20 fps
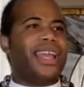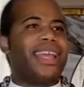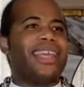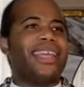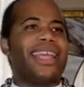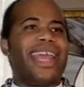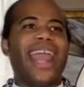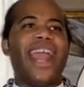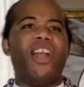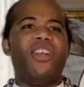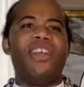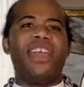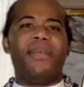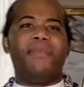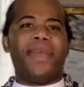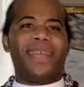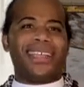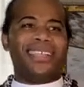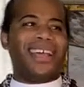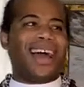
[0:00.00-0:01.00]
Carrie
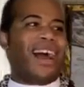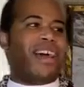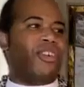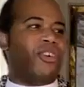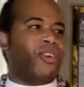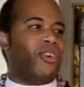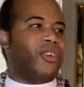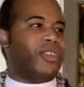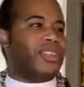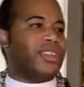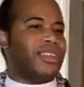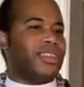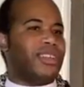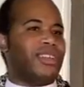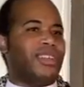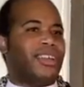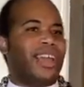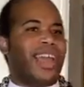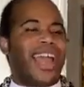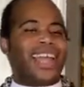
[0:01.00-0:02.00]
McDonald,
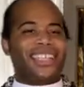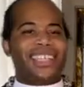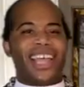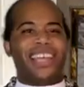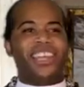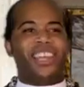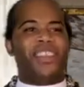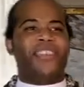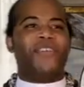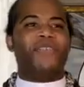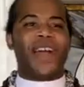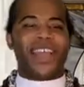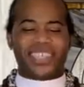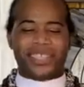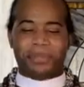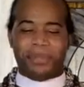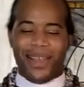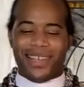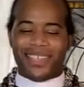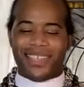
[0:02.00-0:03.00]
Executive
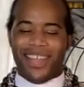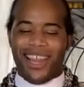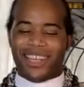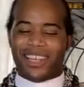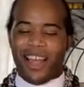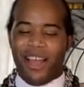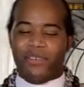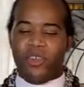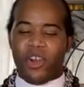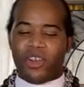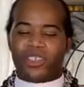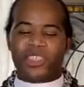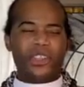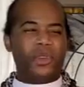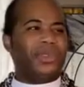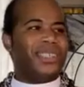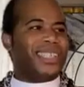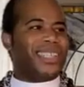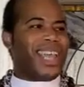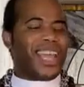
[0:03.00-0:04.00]
Vice President of our
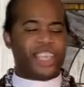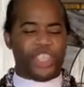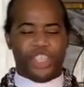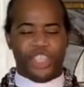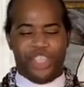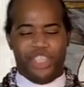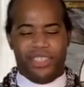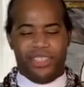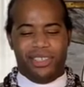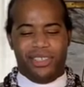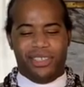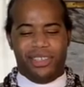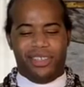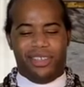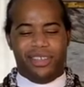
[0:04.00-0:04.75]
association,